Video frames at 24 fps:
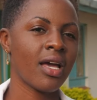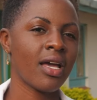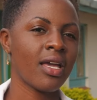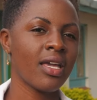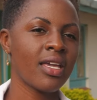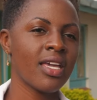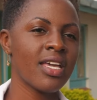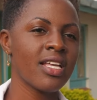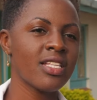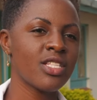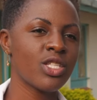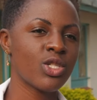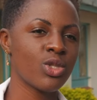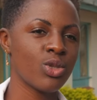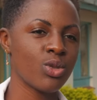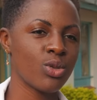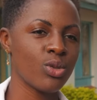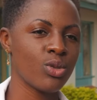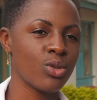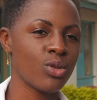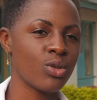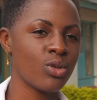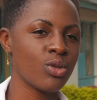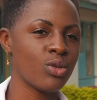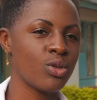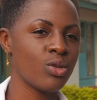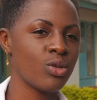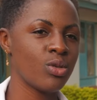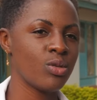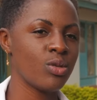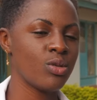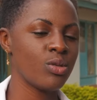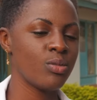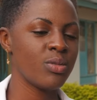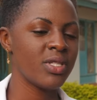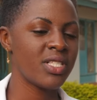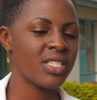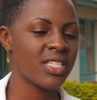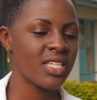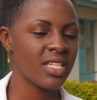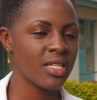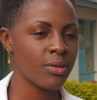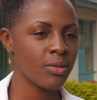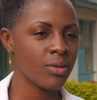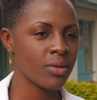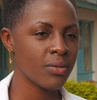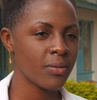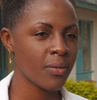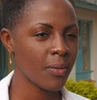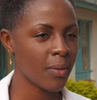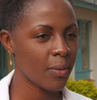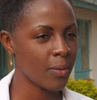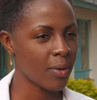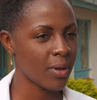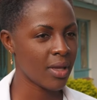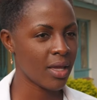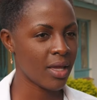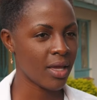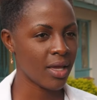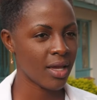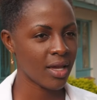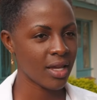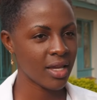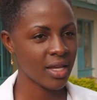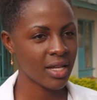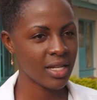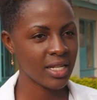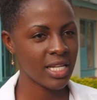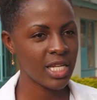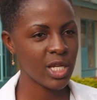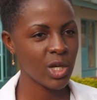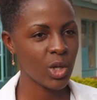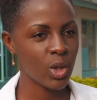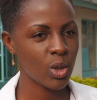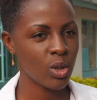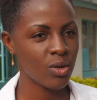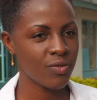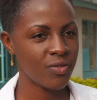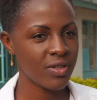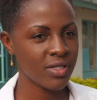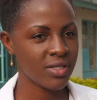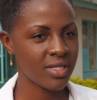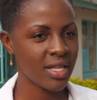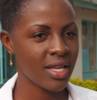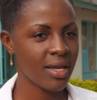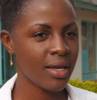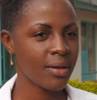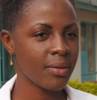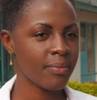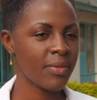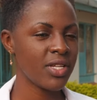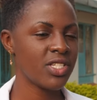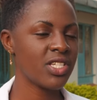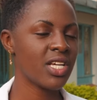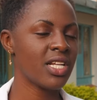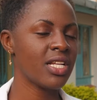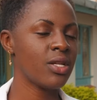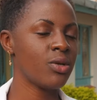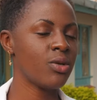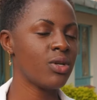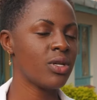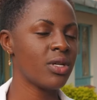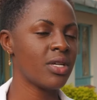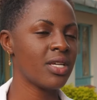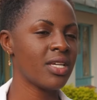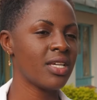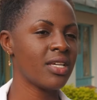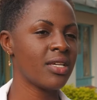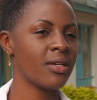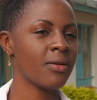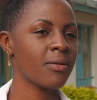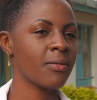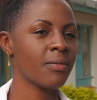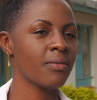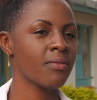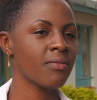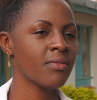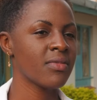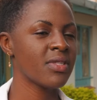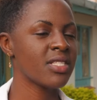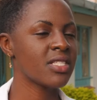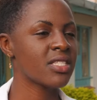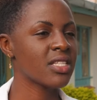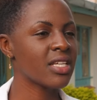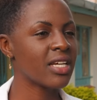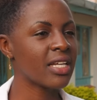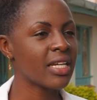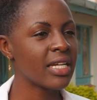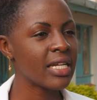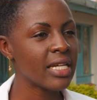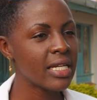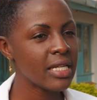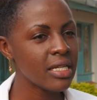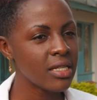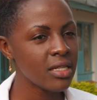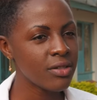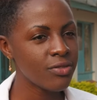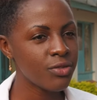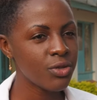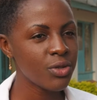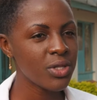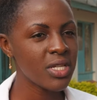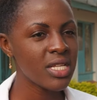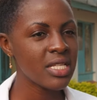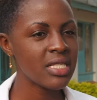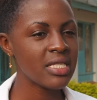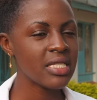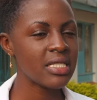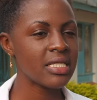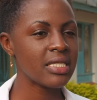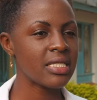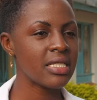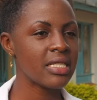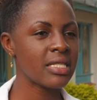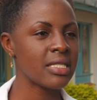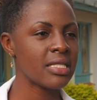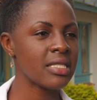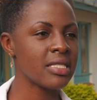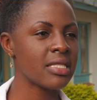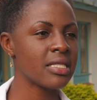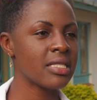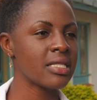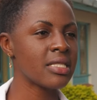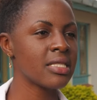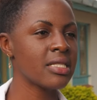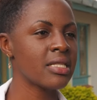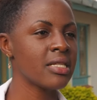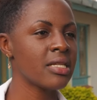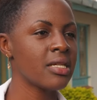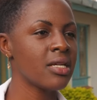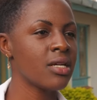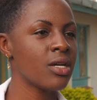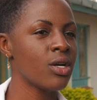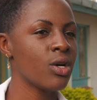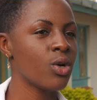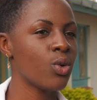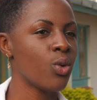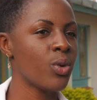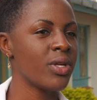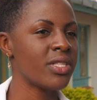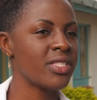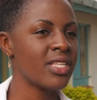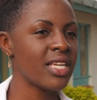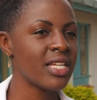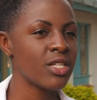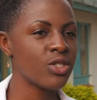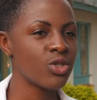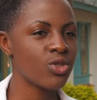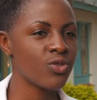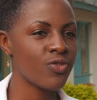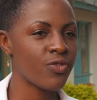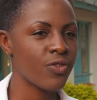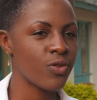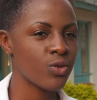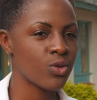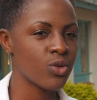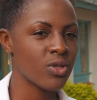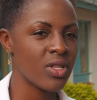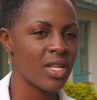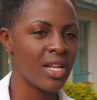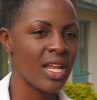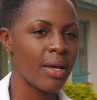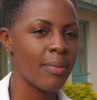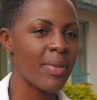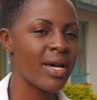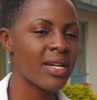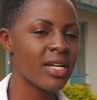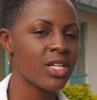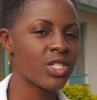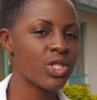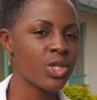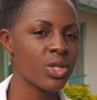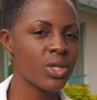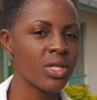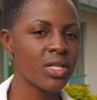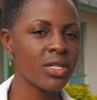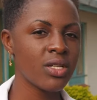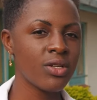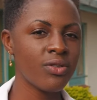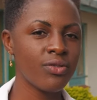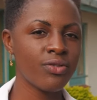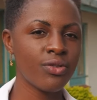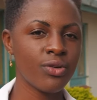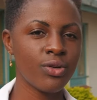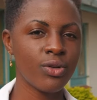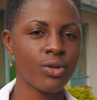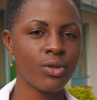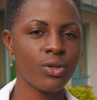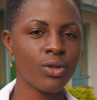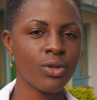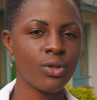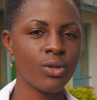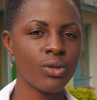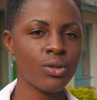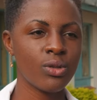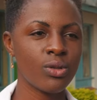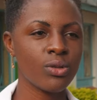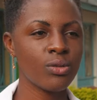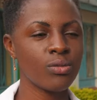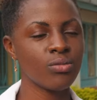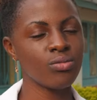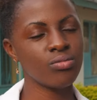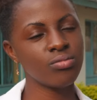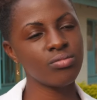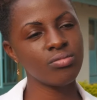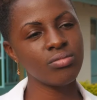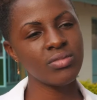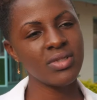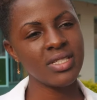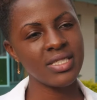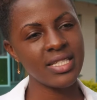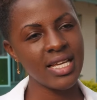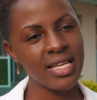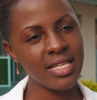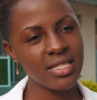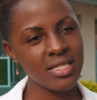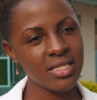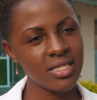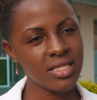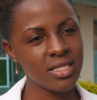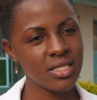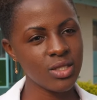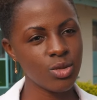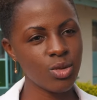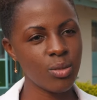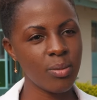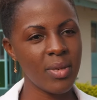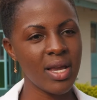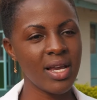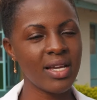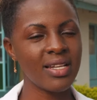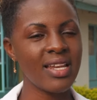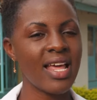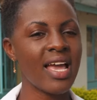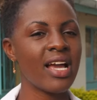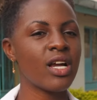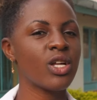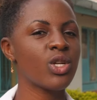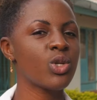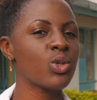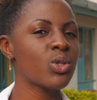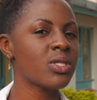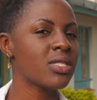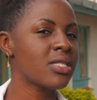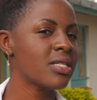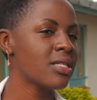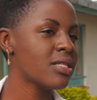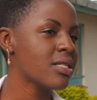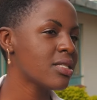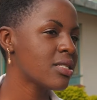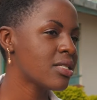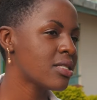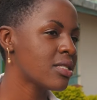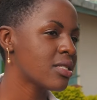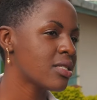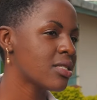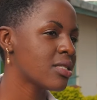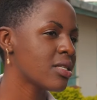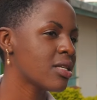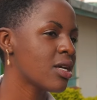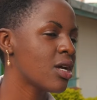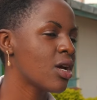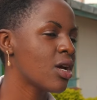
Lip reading: He gets to be seen by a clinical officer. Majorly we screen for diseases. We send to the laboratory for tests, we make diagnosis,